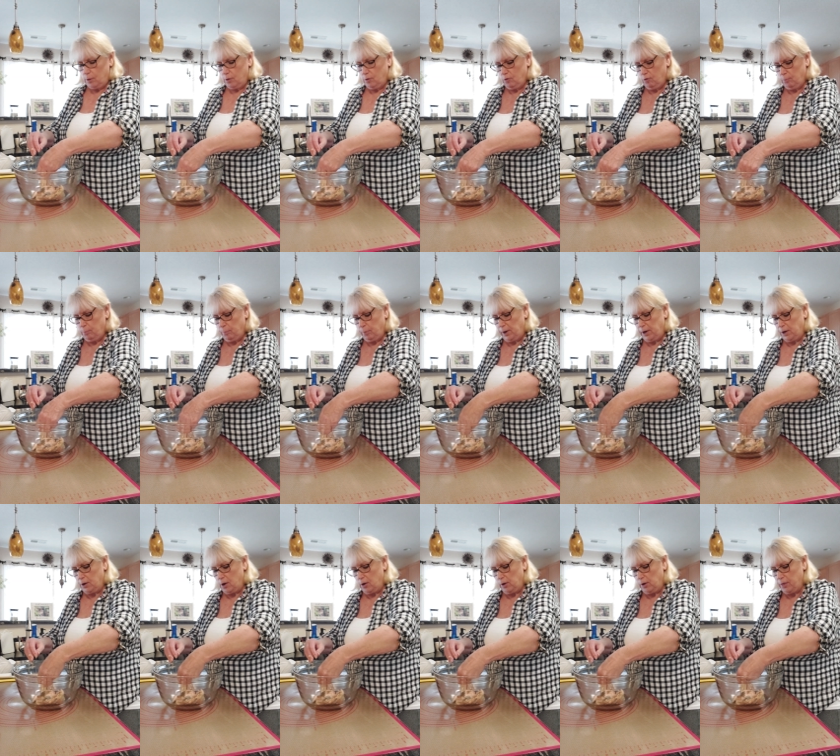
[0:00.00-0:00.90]
just
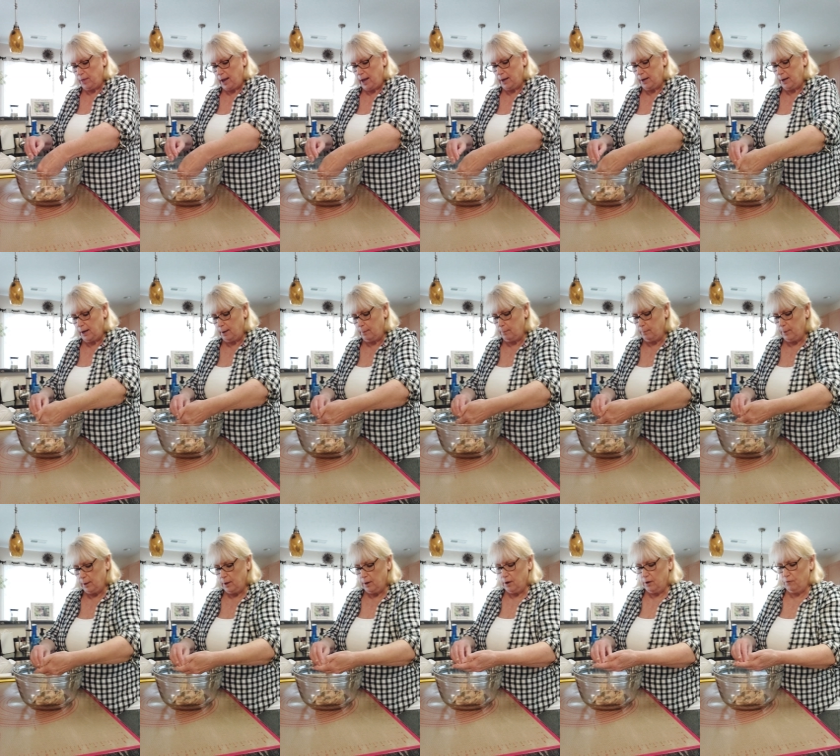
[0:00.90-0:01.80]
break all that
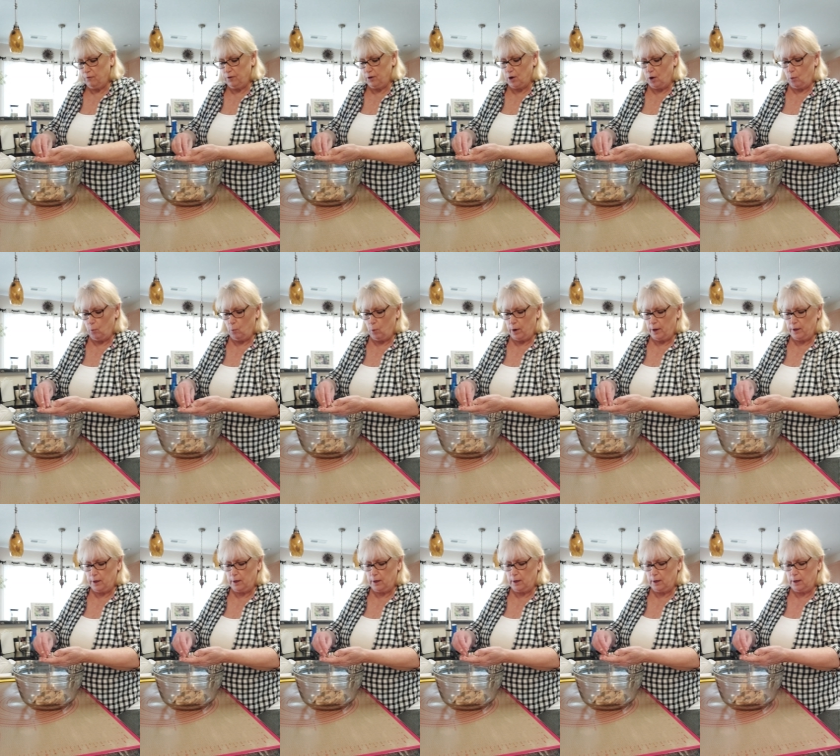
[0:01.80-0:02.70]
up. If you don't want
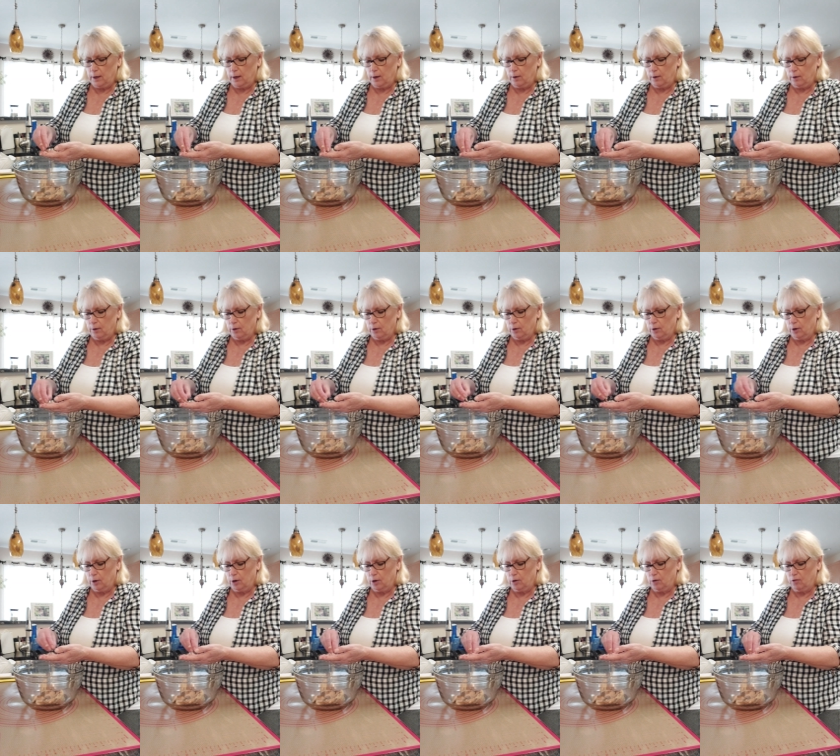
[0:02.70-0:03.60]
it in there, you
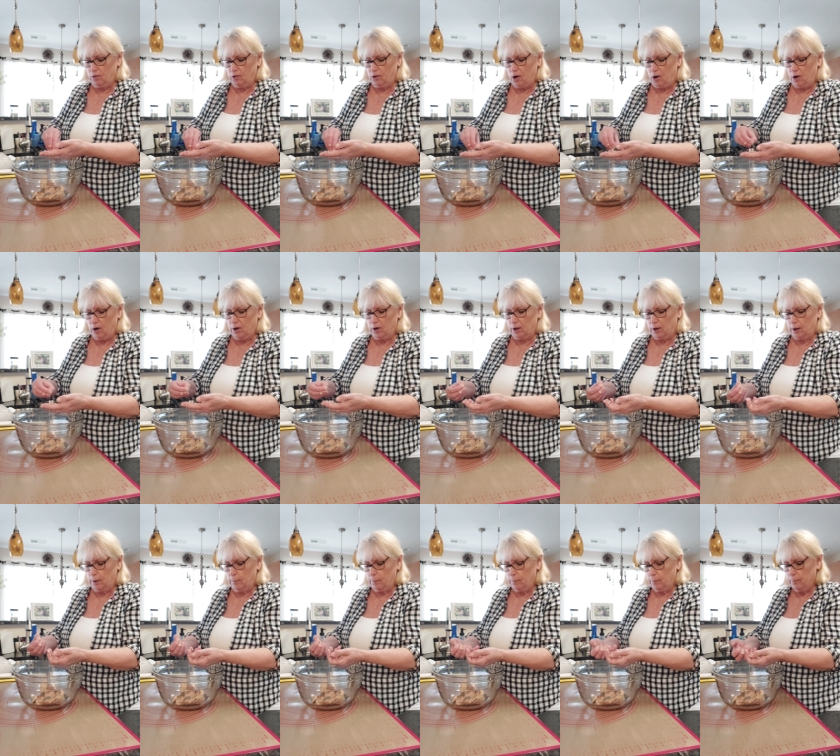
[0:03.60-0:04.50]
could discard
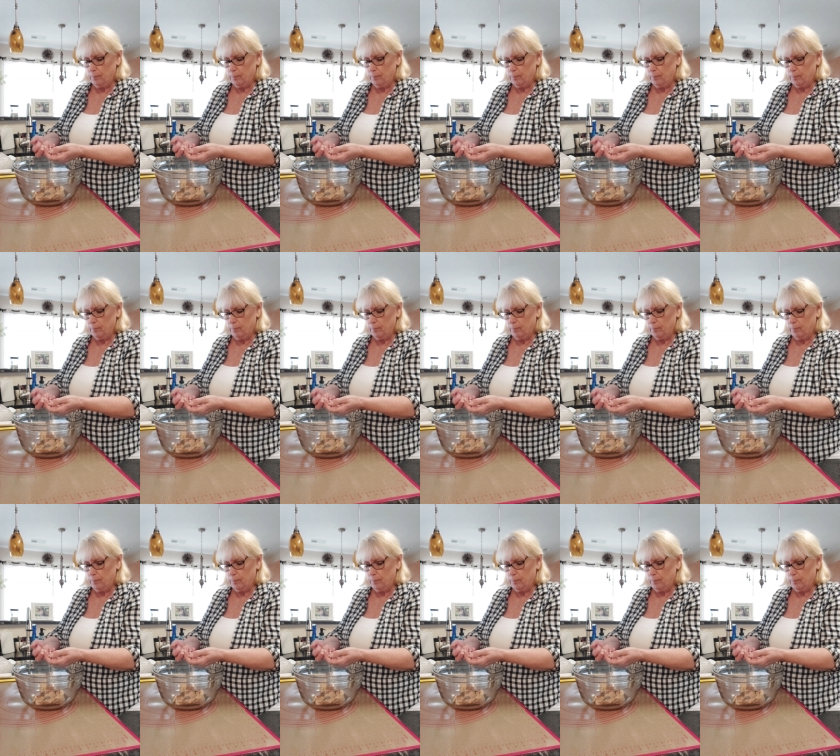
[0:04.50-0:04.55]
it.